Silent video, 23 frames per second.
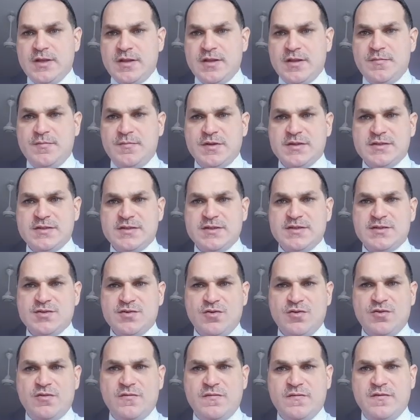presence
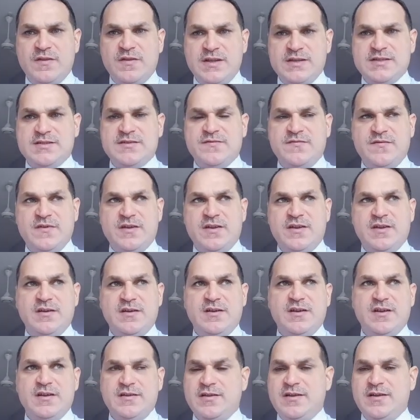of this vein
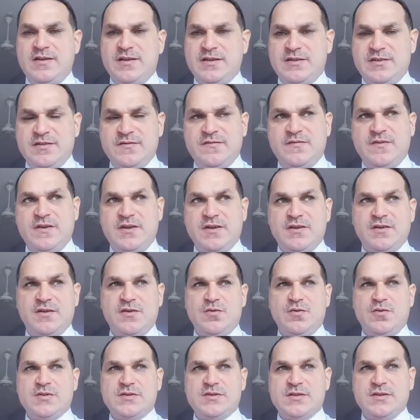and dilated vein
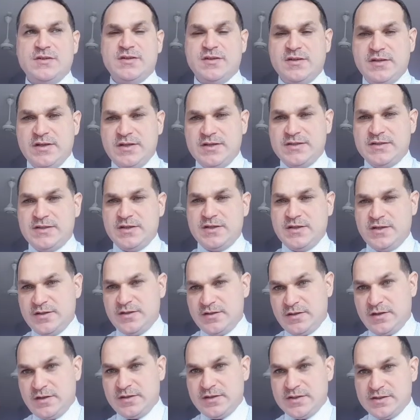cause an increasing
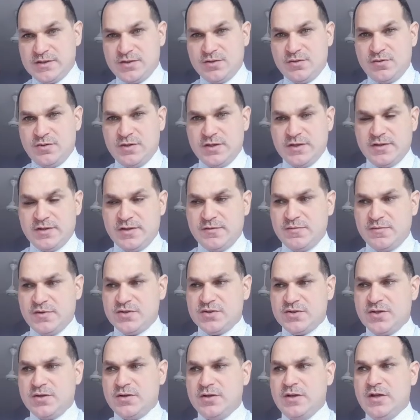intratesticular
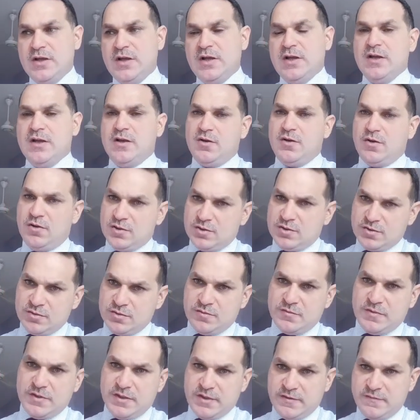temperature, also
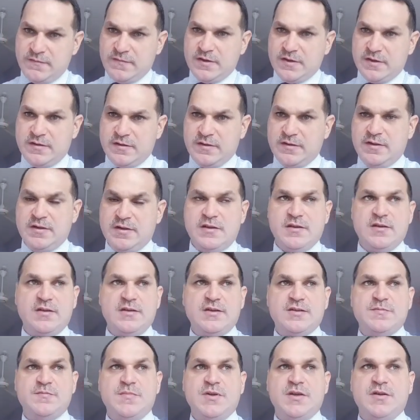may affect the
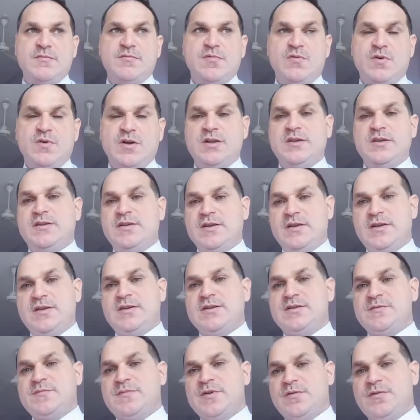sperm quality and
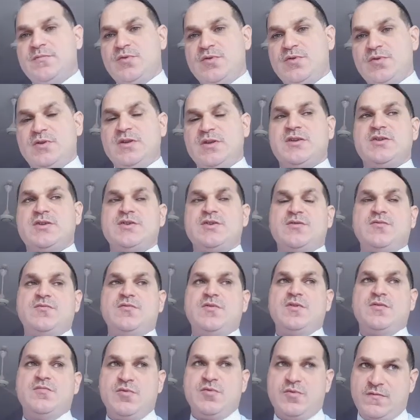sperm production
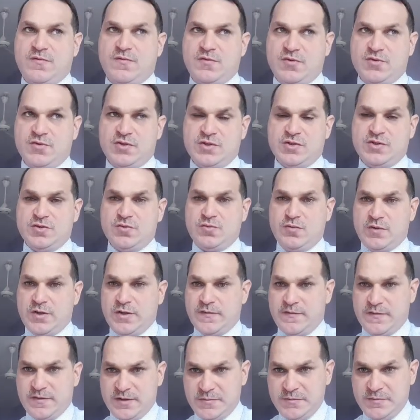with morphology. So we
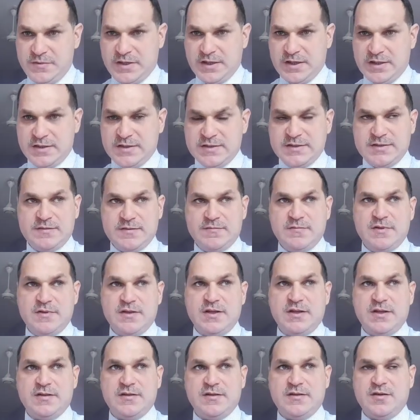have 3 mechanisms
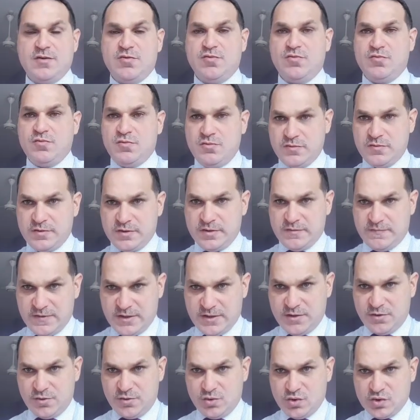that how
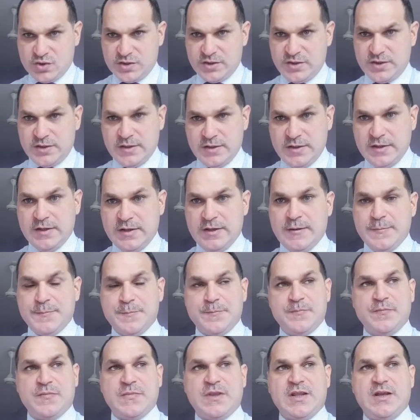varicocele
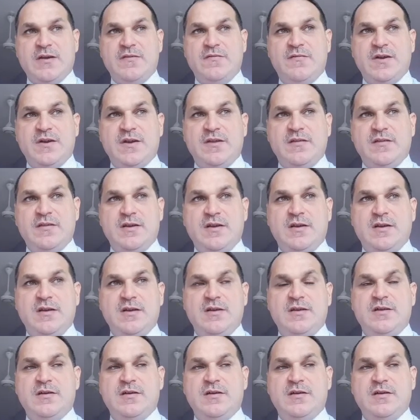affect the